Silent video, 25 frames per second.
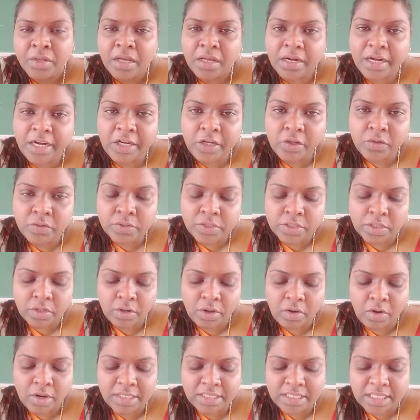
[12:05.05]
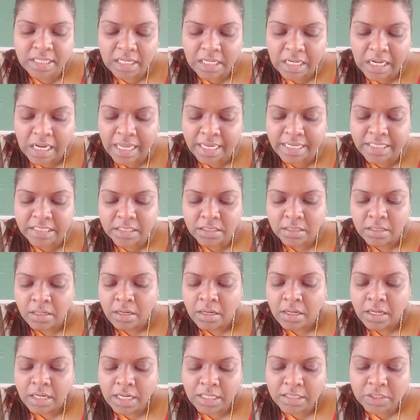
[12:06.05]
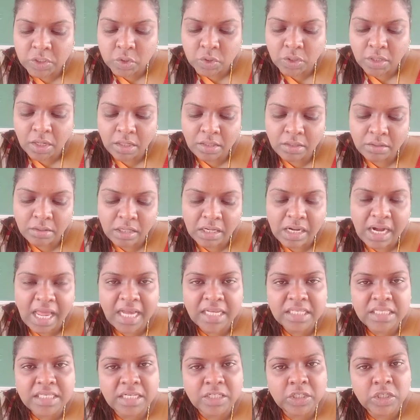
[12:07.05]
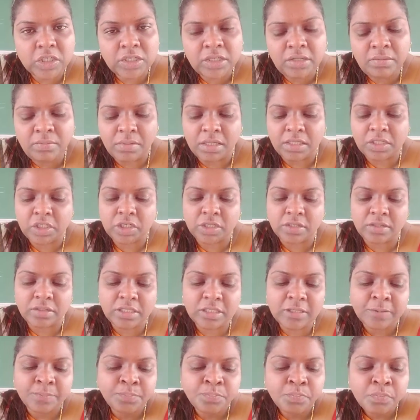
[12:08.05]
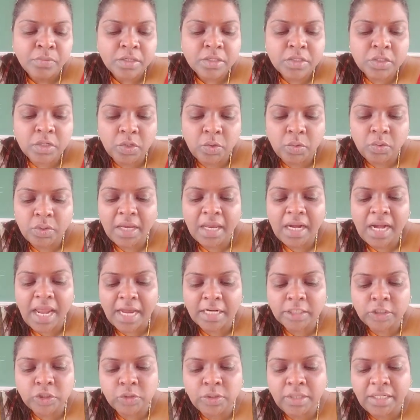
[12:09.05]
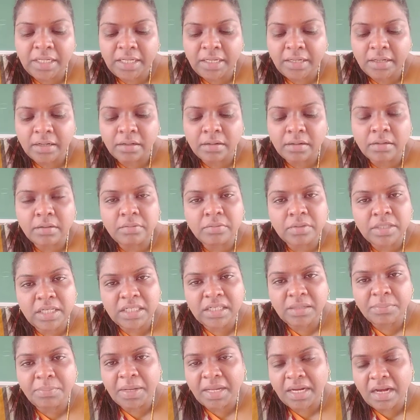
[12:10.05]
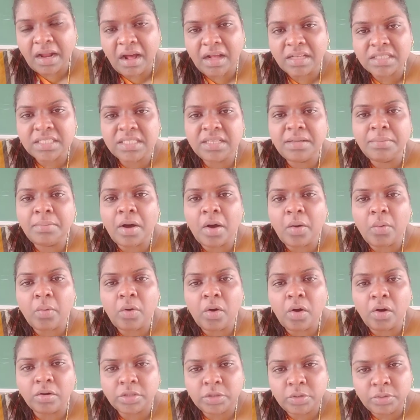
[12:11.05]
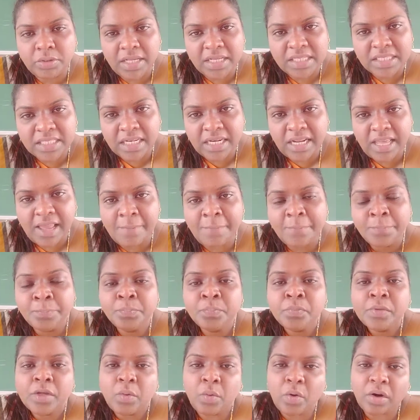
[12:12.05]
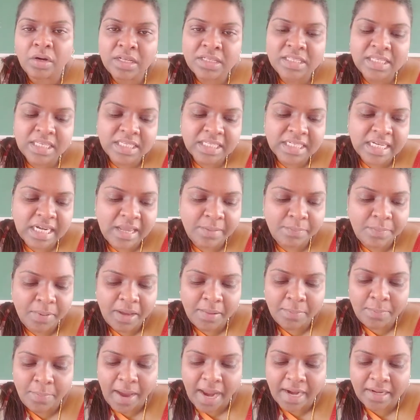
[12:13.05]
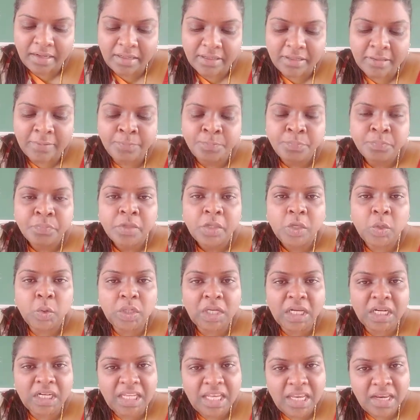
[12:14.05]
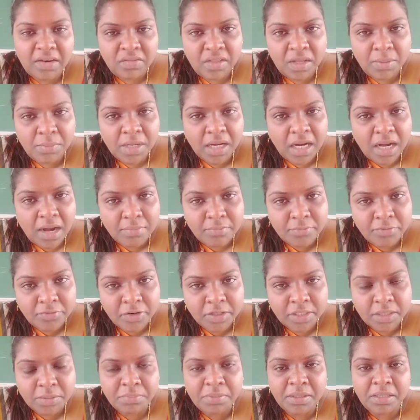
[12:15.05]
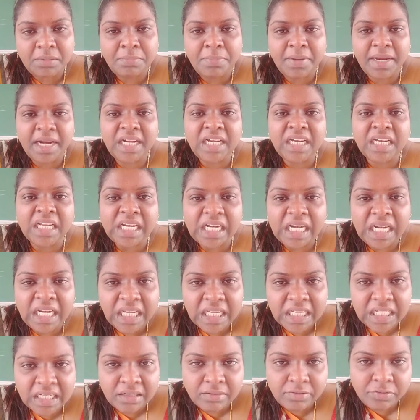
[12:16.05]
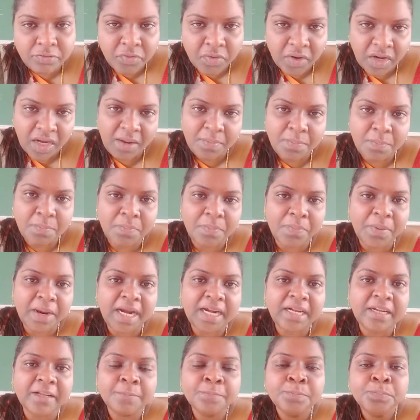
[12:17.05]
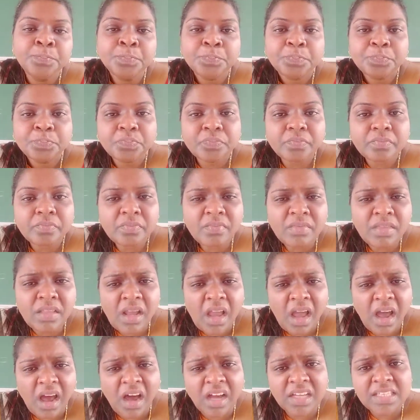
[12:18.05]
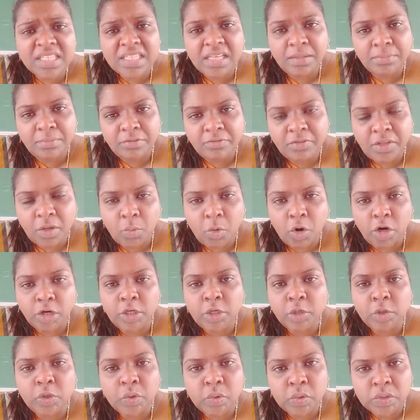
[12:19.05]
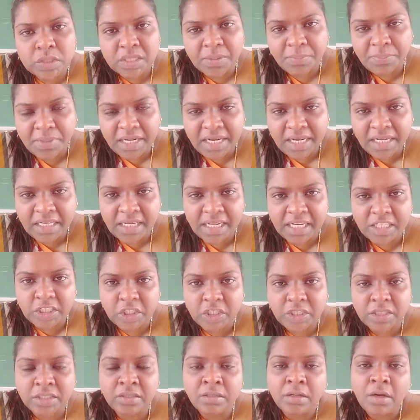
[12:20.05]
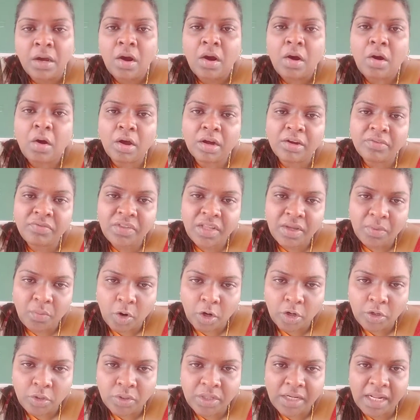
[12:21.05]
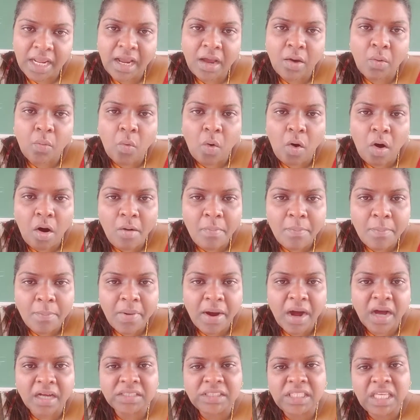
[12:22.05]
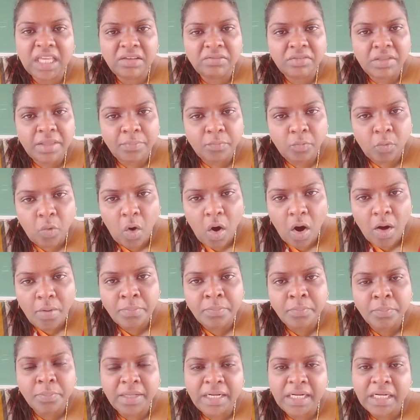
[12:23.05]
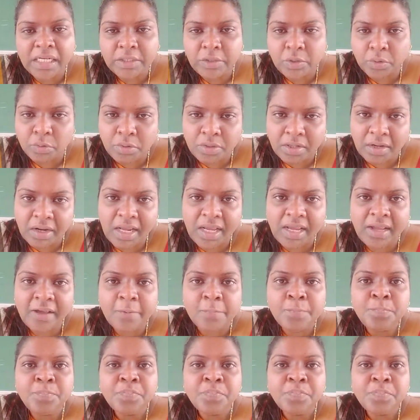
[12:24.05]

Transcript: Reduce noise and light. Instruct relaxation measures. So you can actually determine, ask them how long do they sleep, what is their sleeping pattern. You can give them a comfortable bed, wrinkle-free bed. Ask them if they want to do some meditation or if they want to take a warm bath. Give them warm milk to drink.